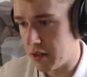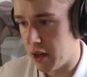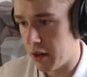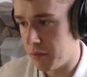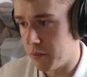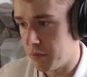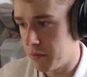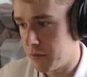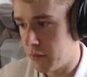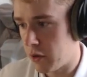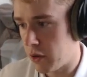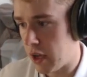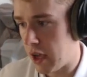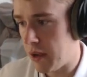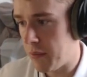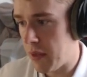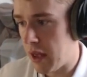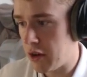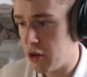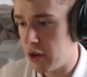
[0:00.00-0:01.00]
done.
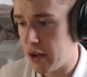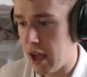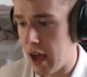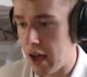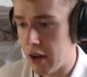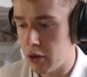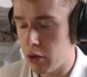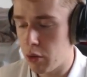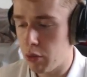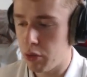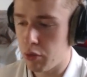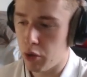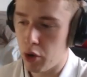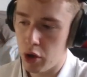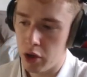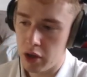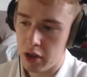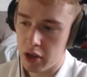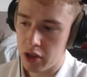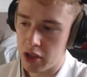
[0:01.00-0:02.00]
Okay. And you can go
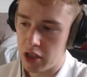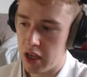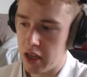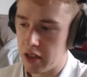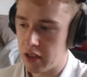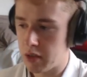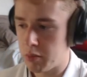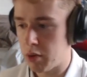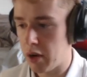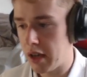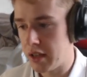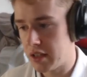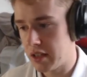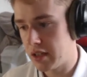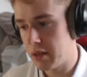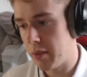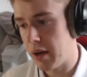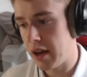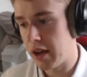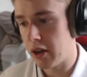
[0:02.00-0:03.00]
through and you can change the pricing
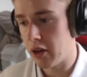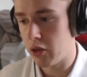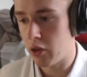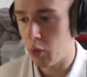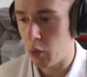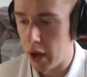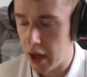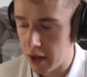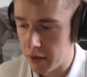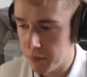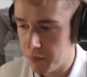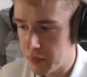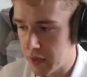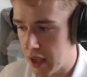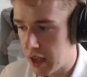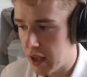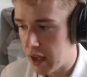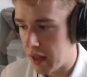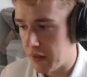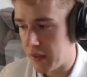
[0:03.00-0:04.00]
depending on the weight
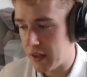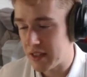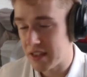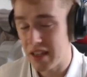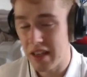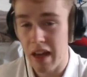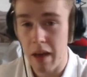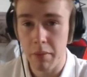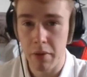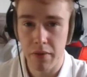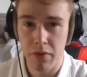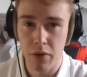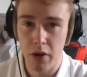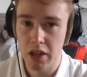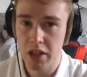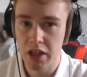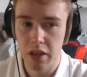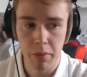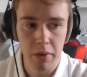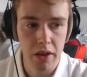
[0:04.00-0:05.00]
and things like that. But
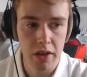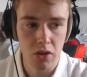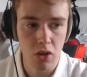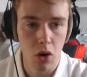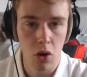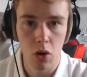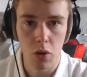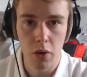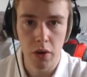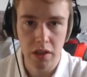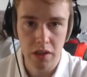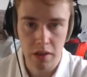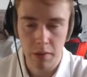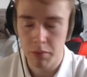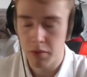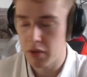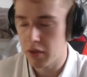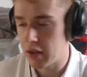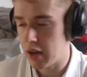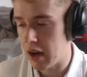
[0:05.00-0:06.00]
free shipping is always
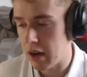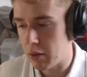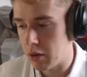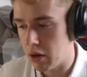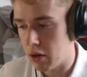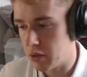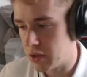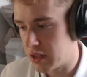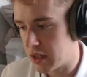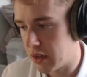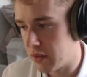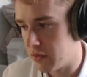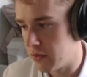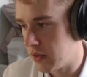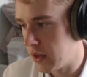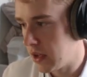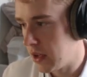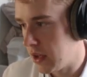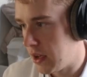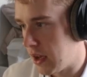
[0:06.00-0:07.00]
something that I will always give
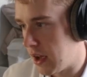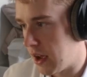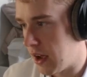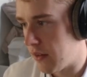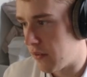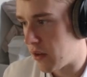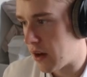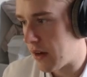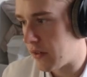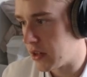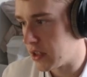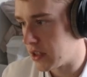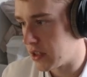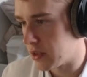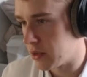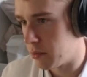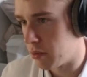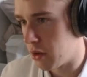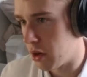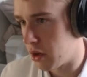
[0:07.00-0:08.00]
for every
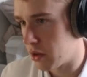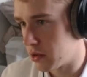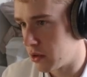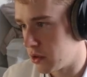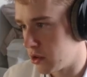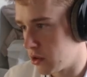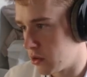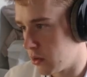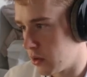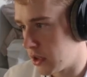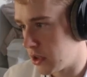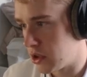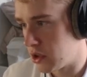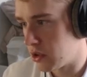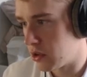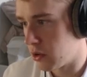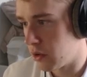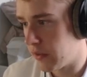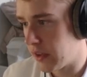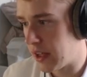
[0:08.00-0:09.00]
single product in store. It's
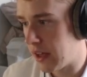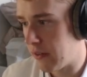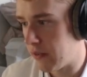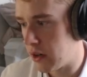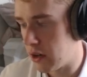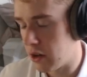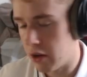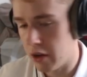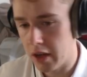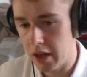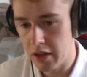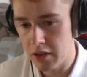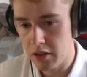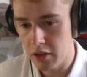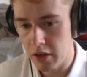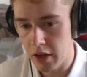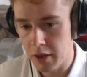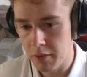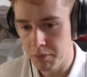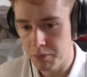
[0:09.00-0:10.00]
just sort of a given nowadays.
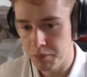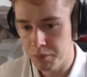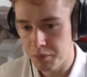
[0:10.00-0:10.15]
Okay.